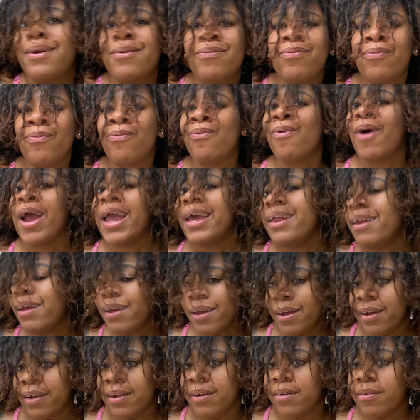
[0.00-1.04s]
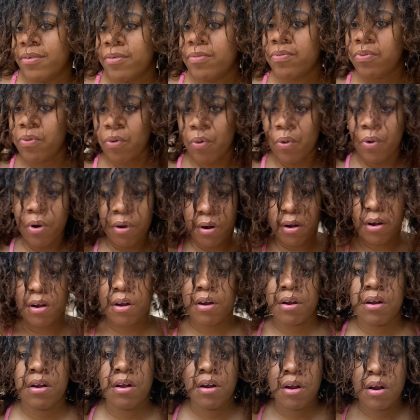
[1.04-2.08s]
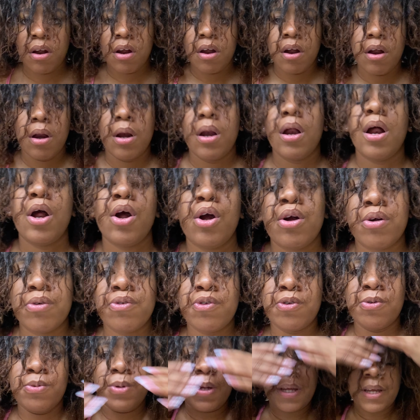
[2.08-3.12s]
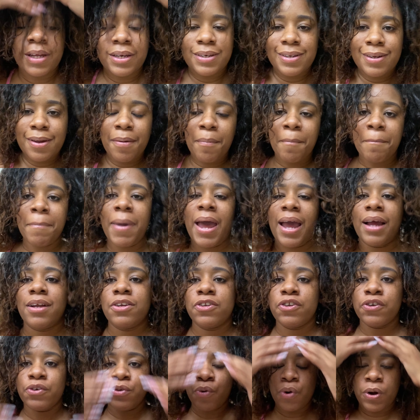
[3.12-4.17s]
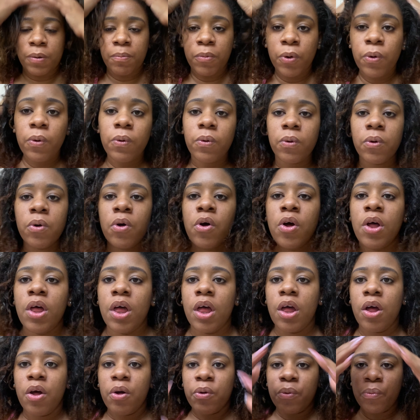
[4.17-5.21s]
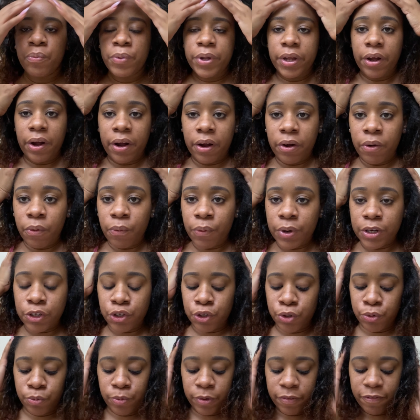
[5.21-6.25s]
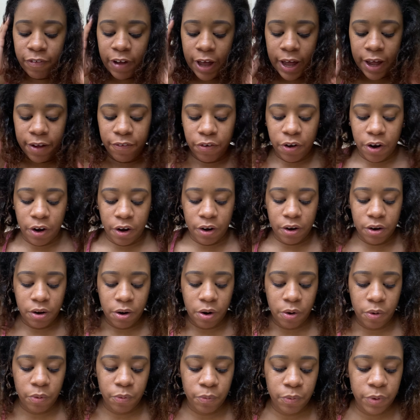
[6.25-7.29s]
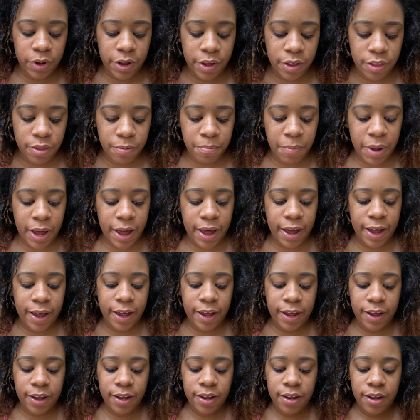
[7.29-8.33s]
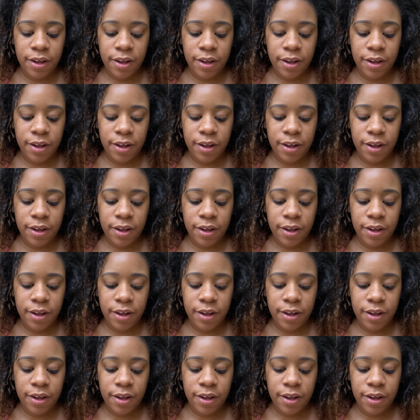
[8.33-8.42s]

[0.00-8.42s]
of waiting for her to get back to normal, we are going to revive her with my